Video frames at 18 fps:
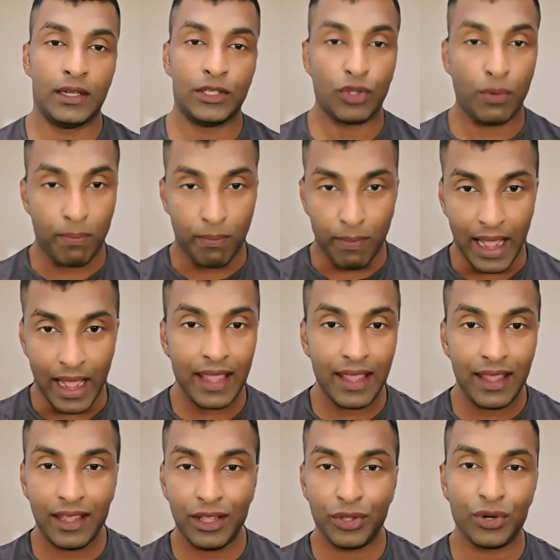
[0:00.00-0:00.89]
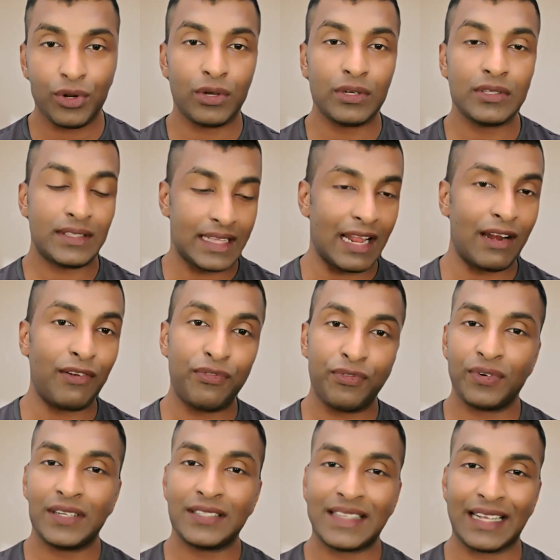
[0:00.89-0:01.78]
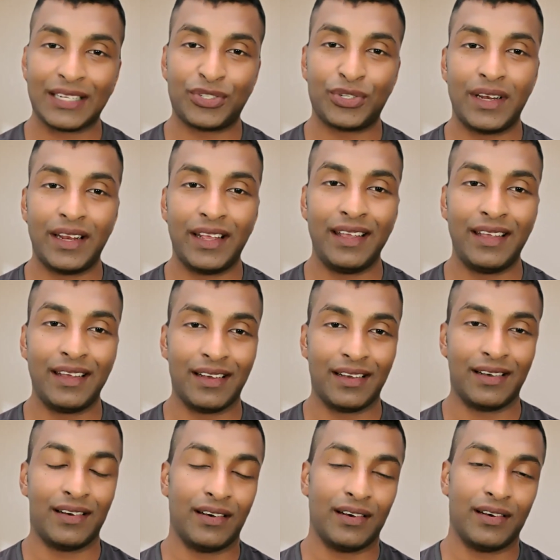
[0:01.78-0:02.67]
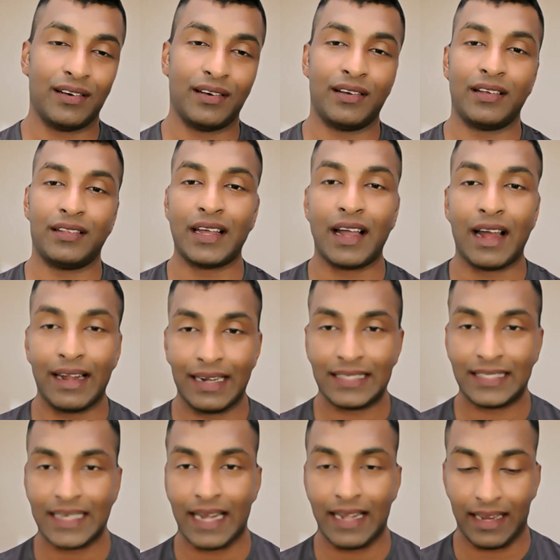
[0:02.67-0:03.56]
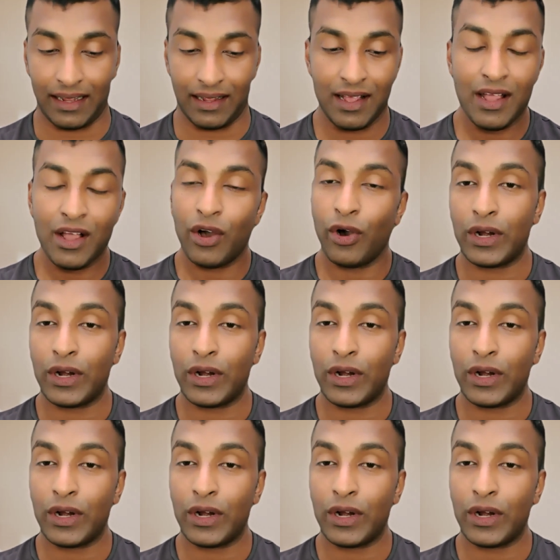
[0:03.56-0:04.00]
So my, self is actually the understanding,